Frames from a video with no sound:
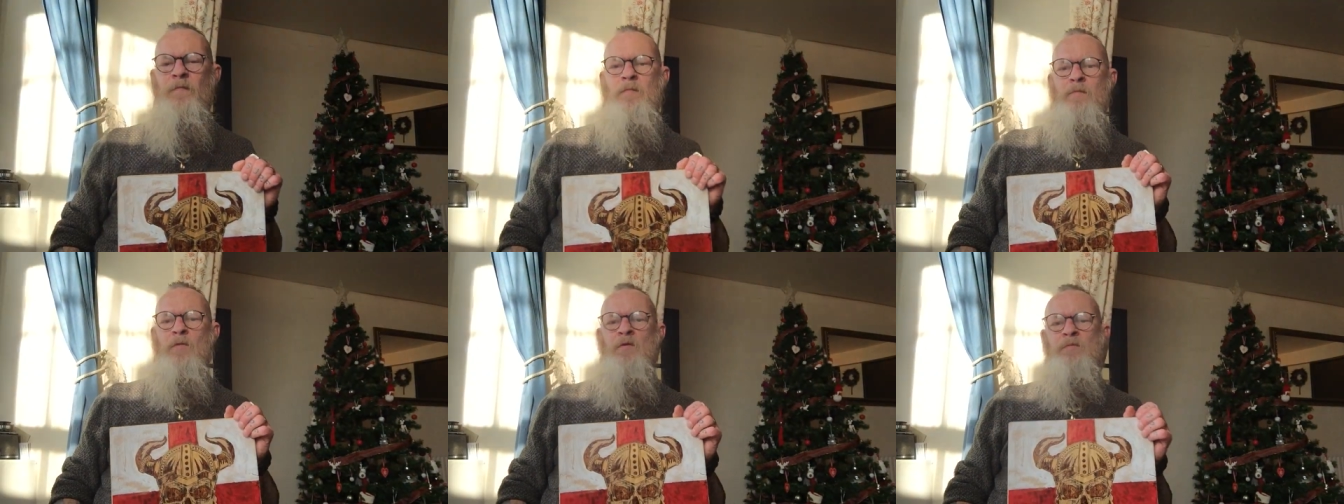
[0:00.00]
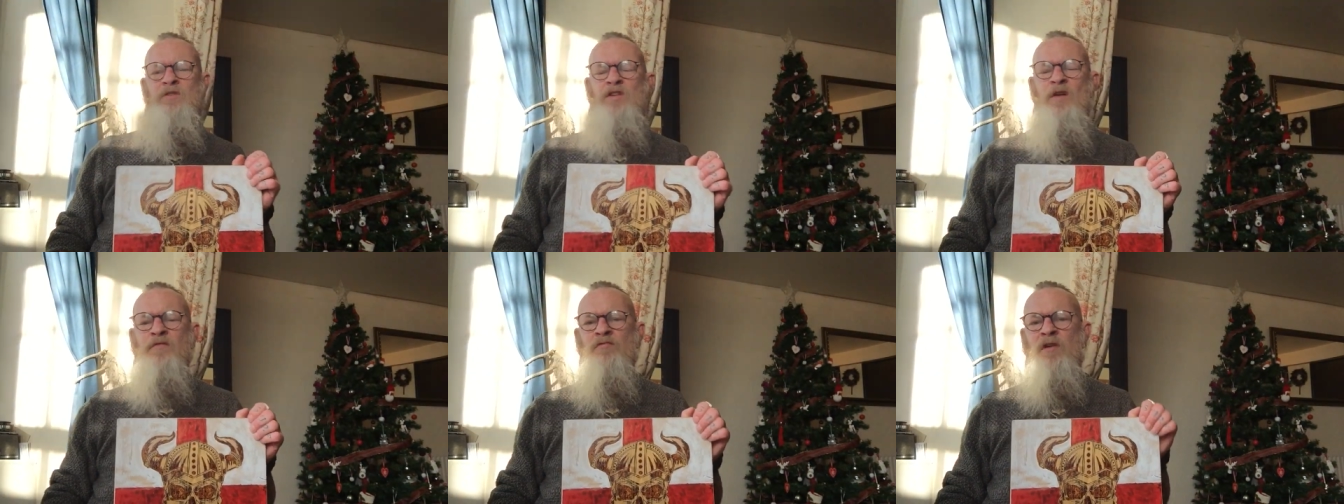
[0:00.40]
Move
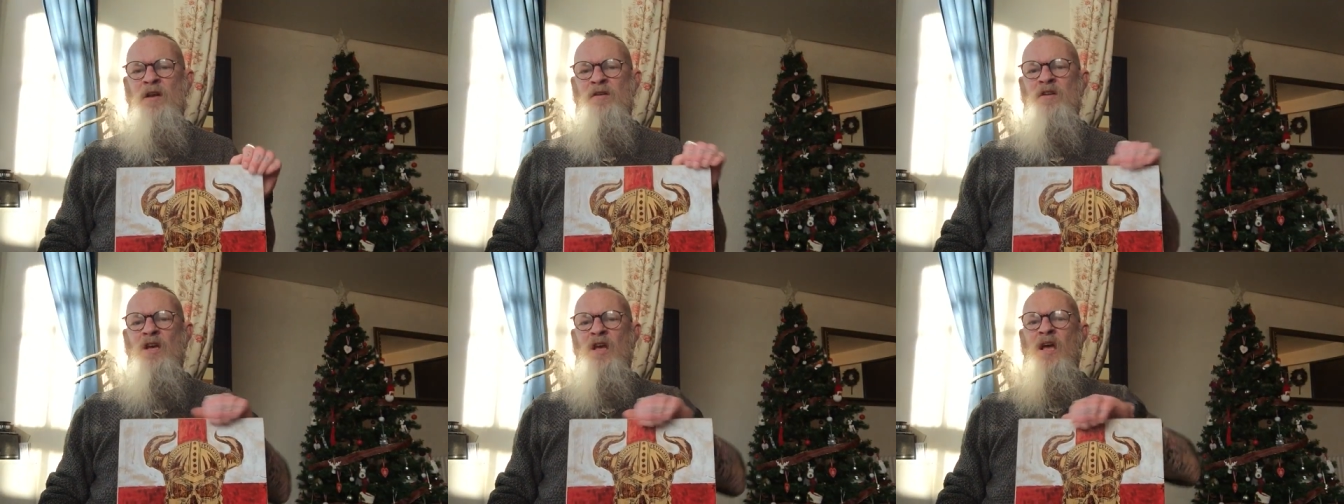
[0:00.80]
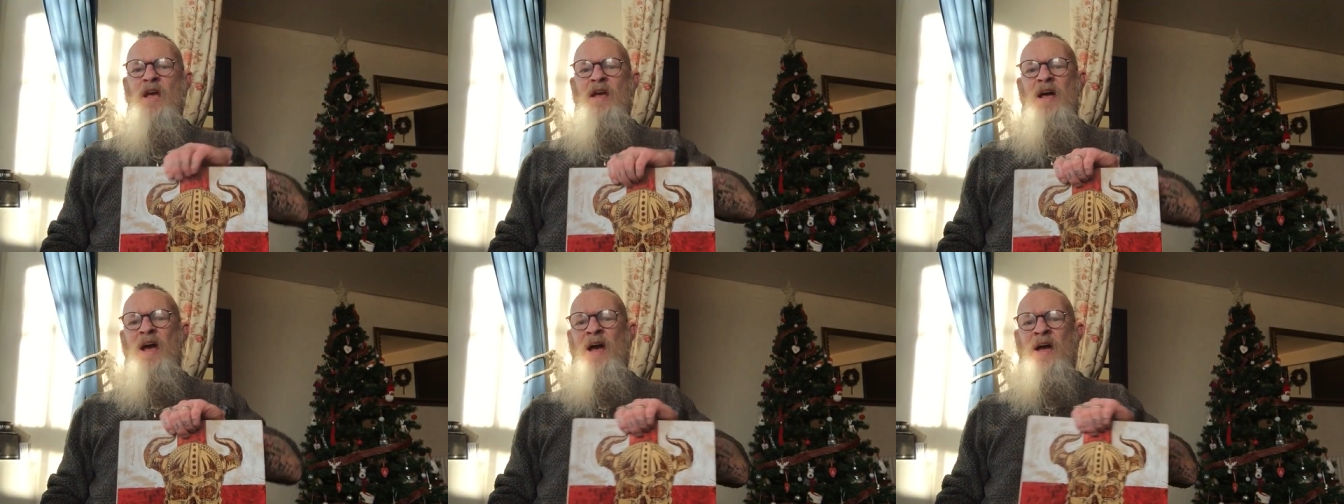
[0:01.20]
myself around,
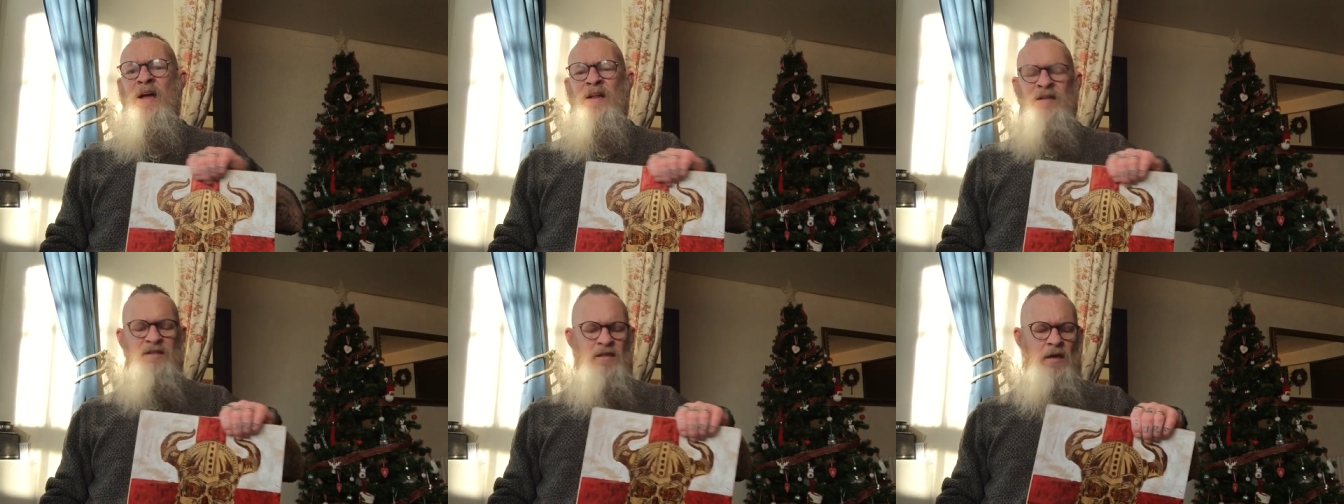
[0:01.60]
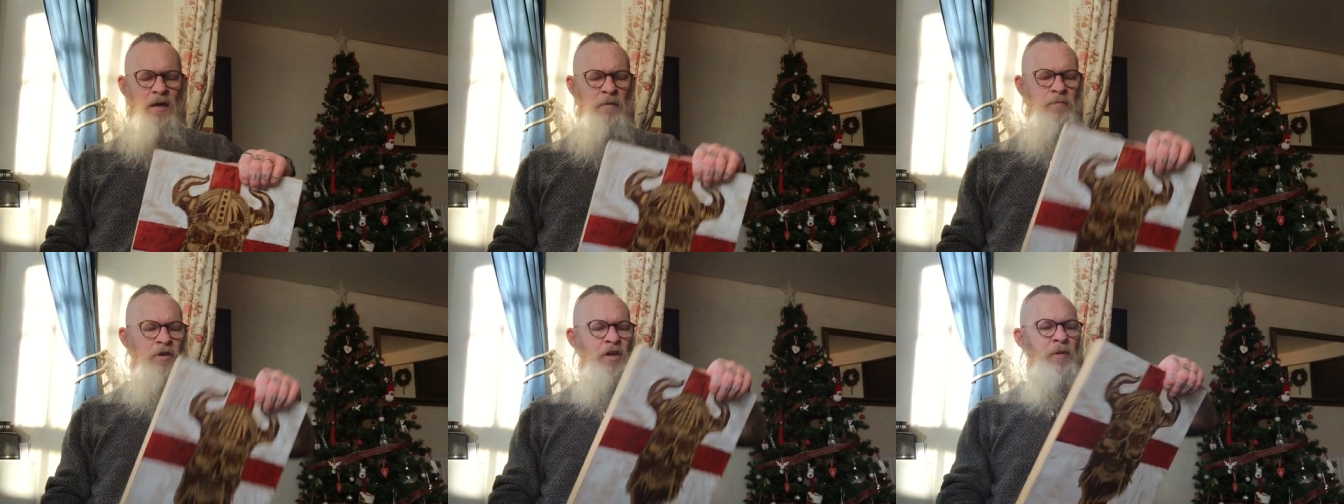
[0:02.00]
and
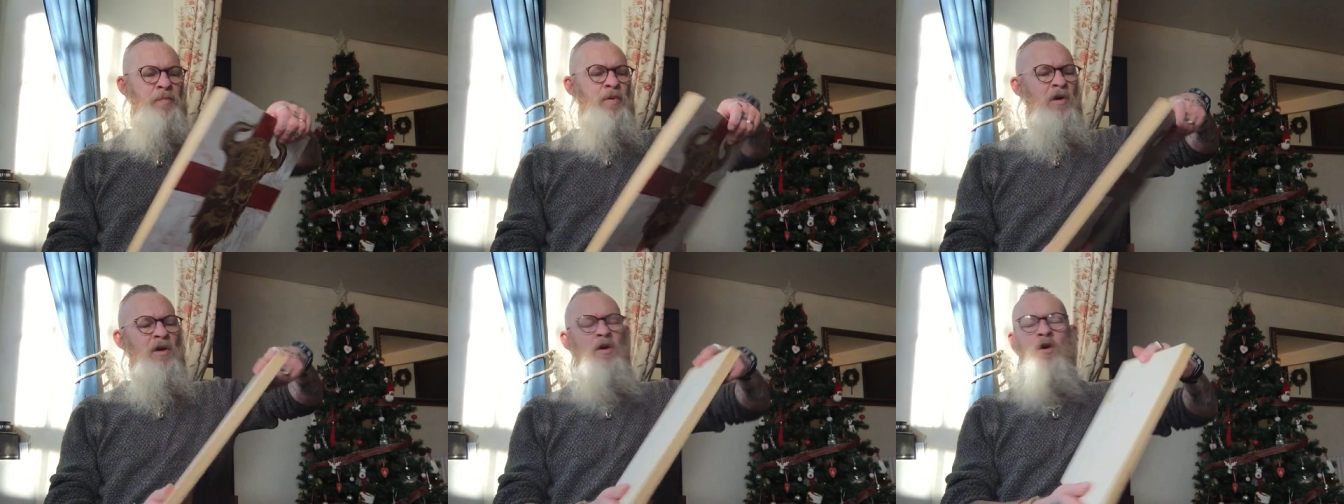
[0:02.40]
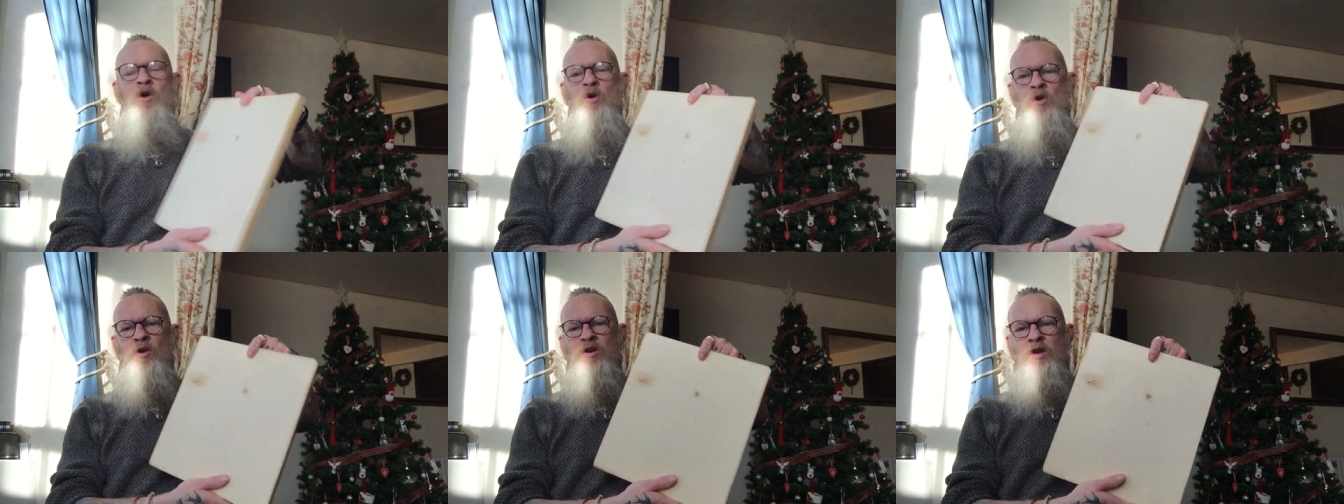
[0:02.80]
I'm going to put a
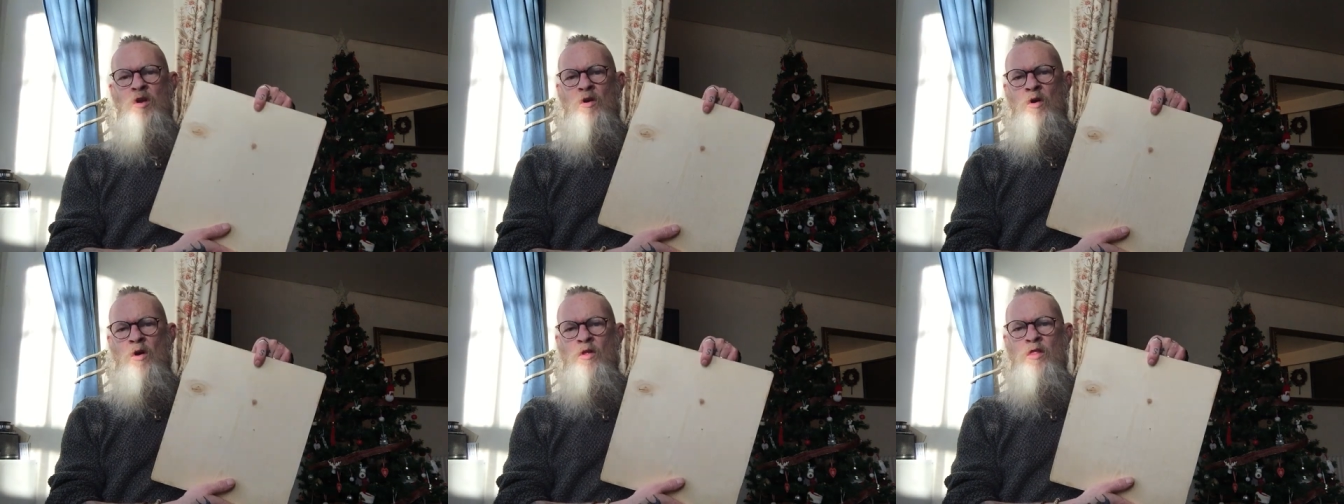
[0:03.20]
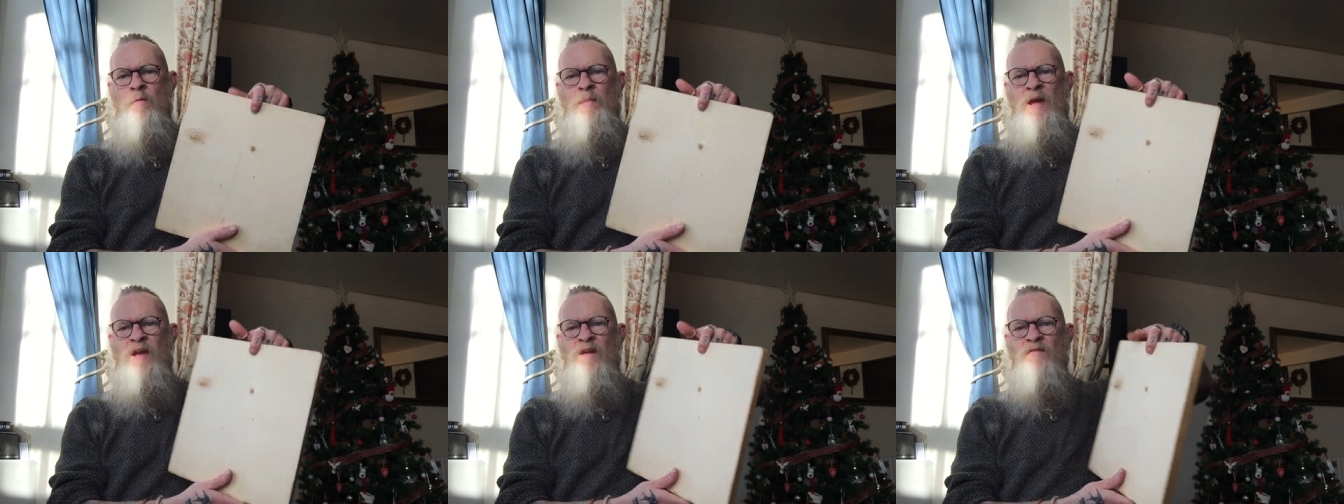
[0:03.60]
hook on the
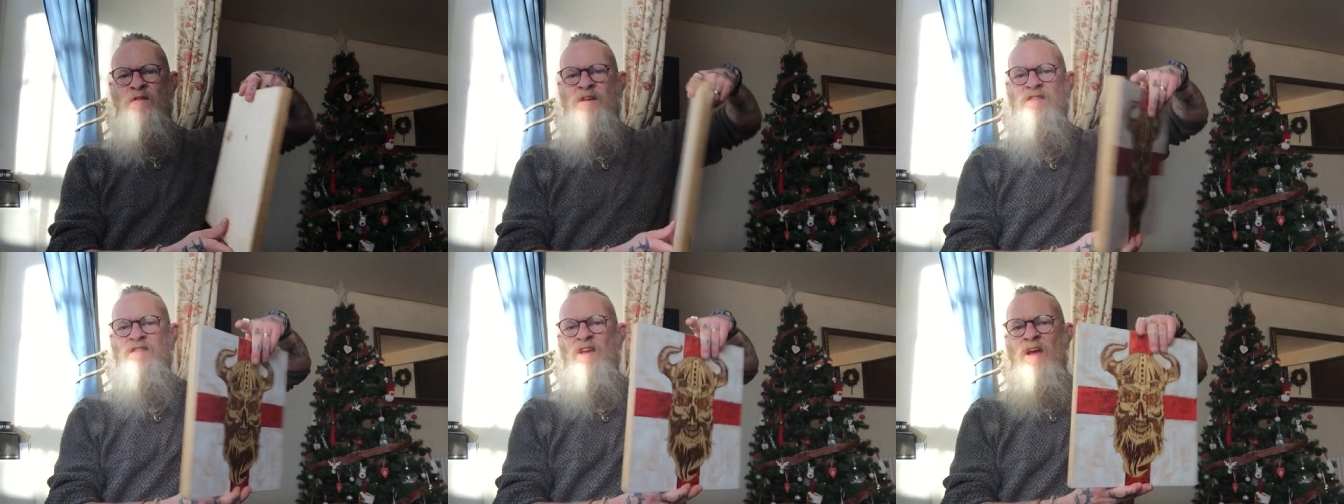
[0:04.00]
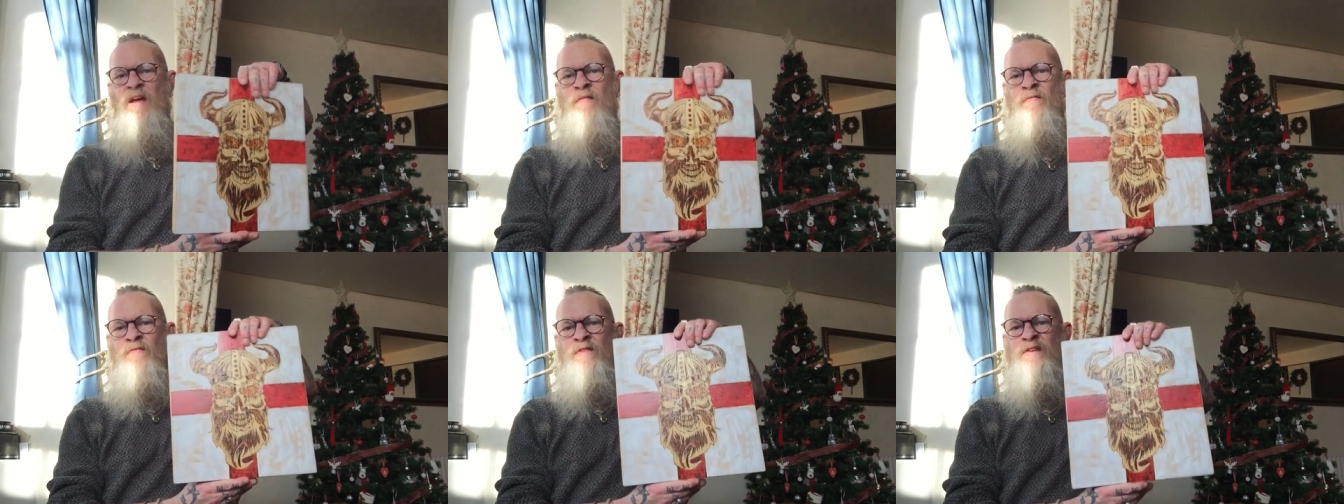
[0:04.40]
back of this,
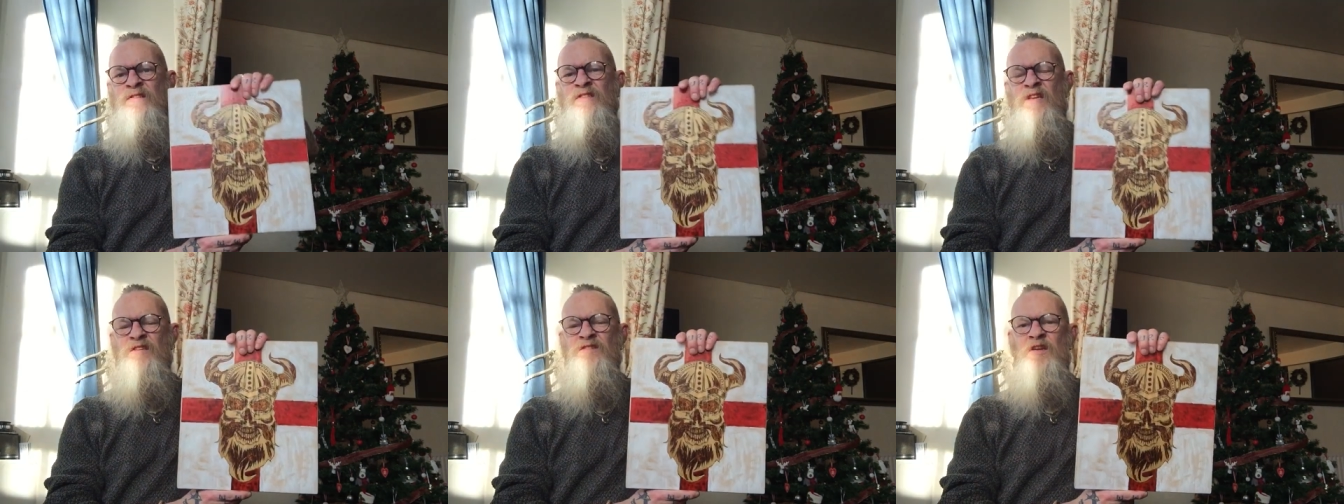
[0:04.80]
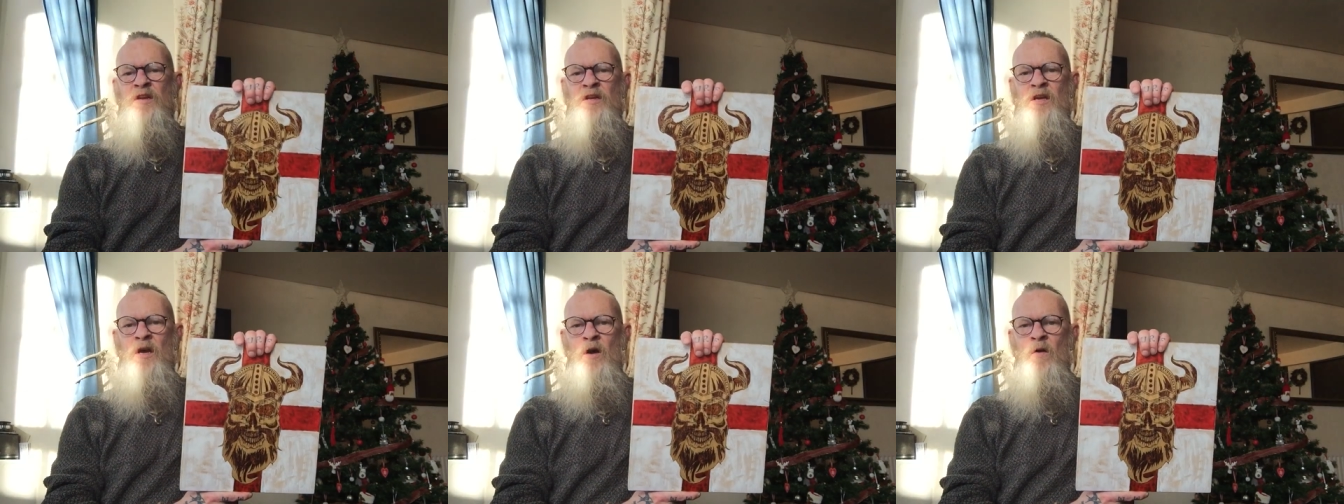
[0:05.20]
and this is going
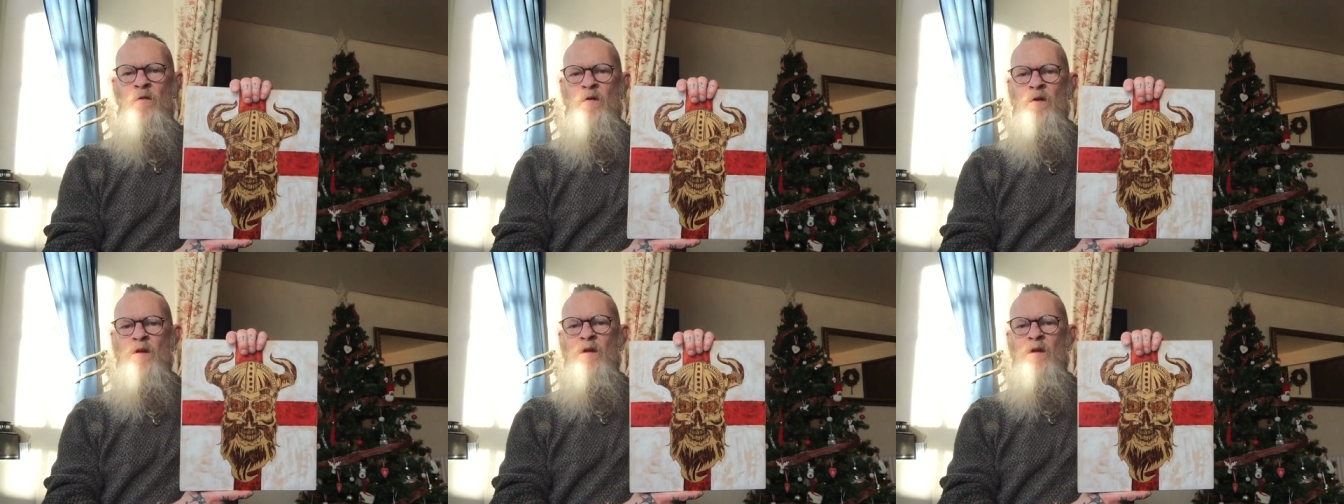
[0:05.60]
to go